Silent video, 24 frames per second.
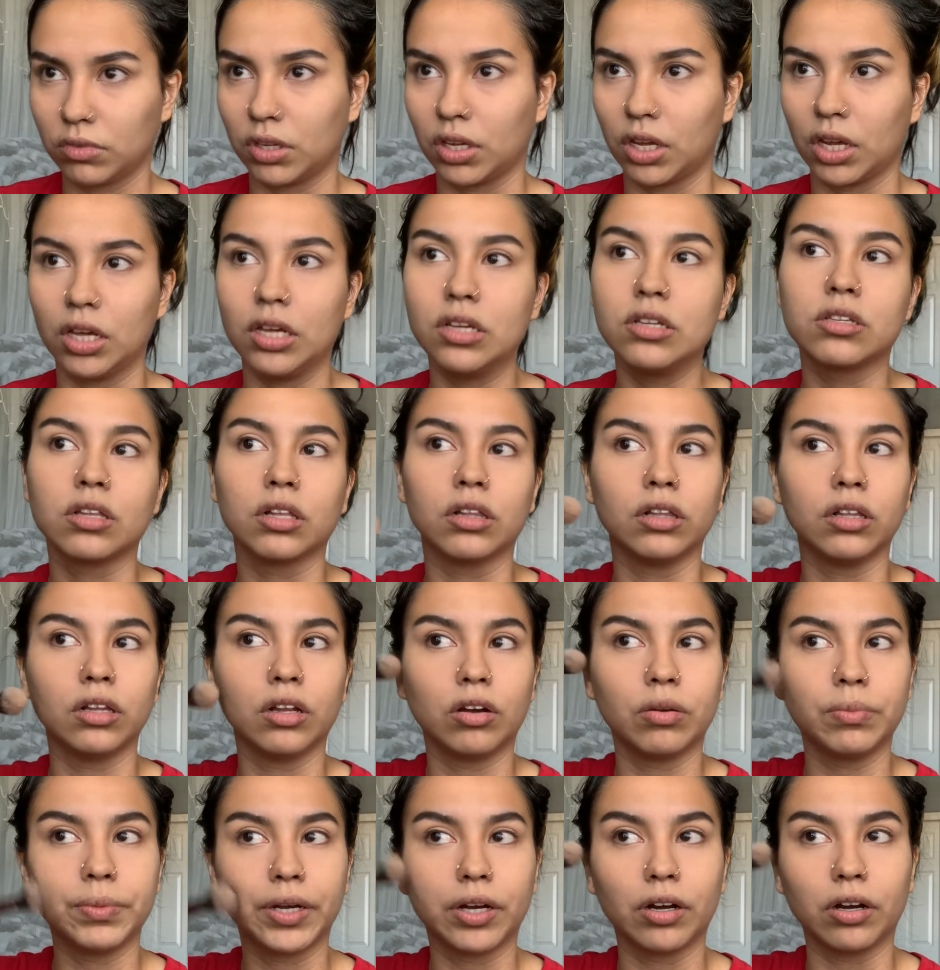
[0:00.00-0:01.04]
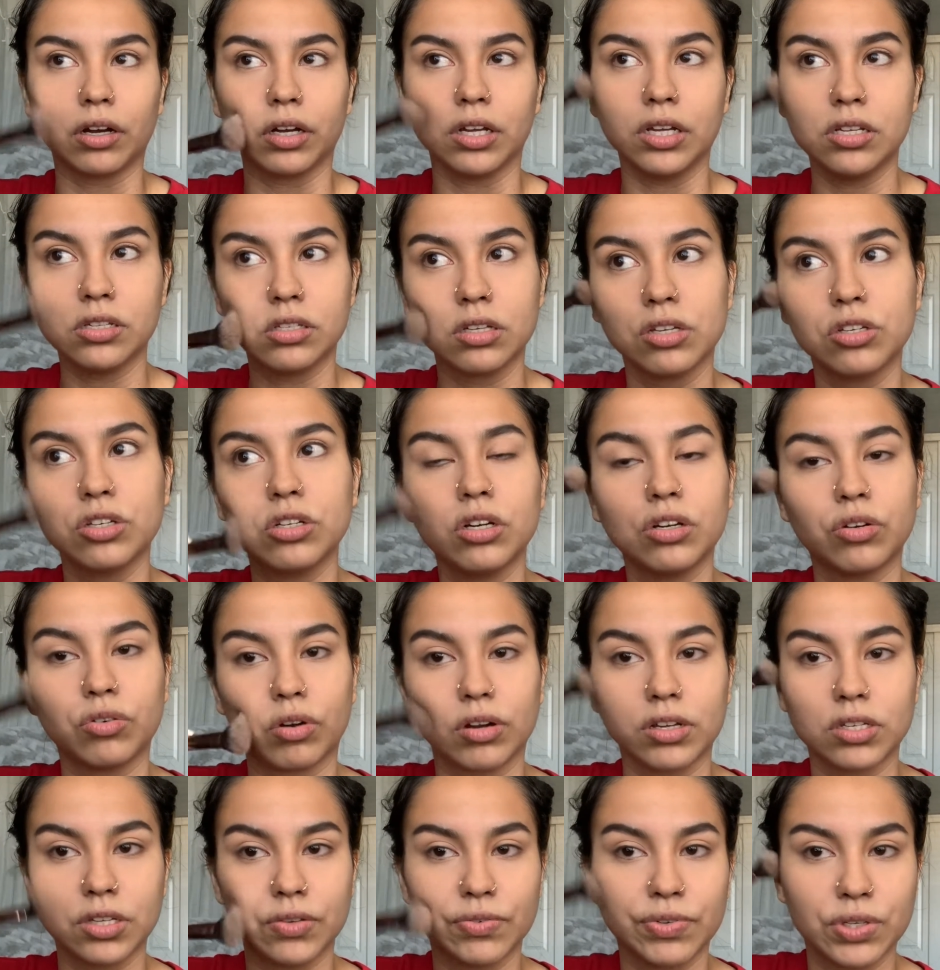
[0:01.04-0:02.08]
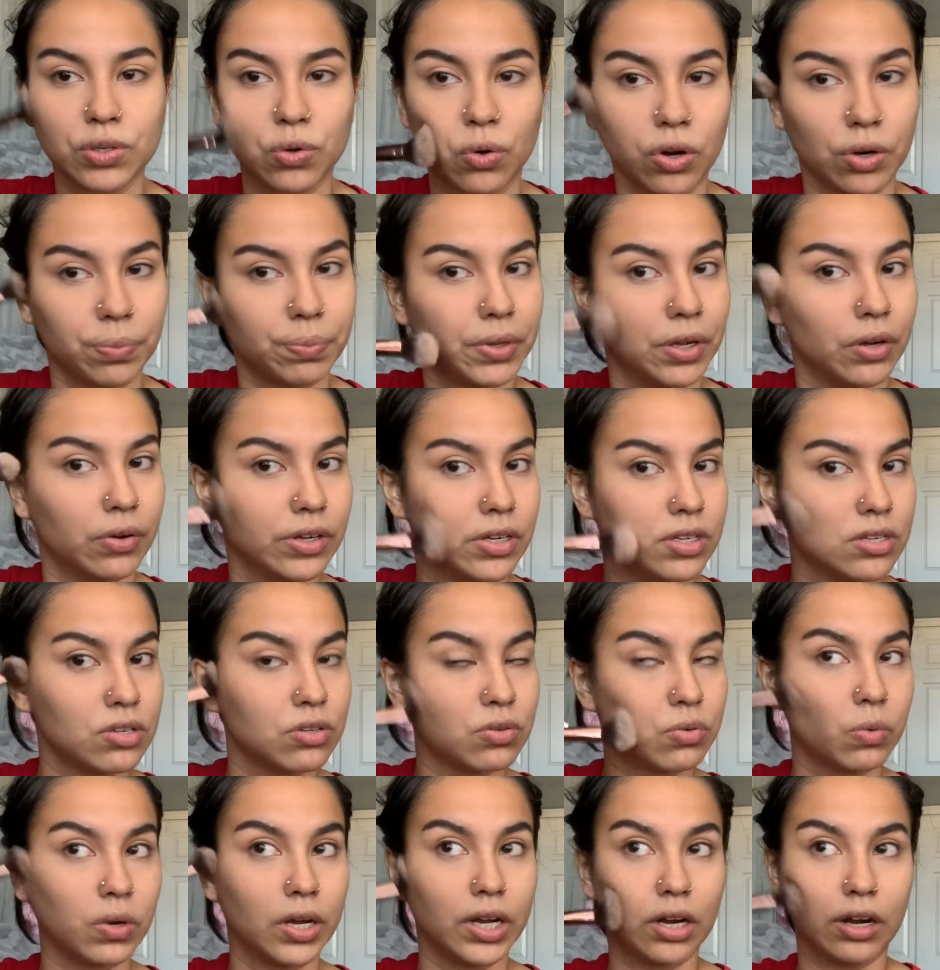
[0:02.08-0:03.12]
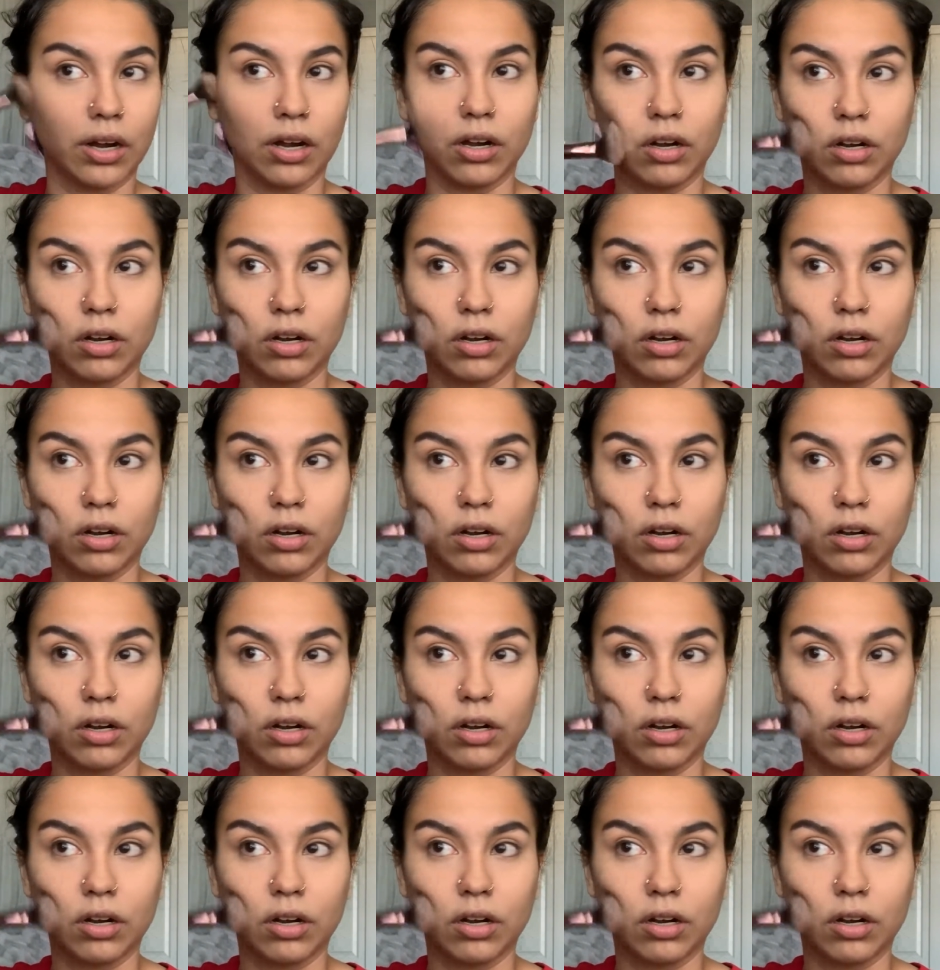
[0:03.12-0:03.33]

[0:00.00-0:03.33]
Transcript: He's such an aggressive Scorpio, I swear.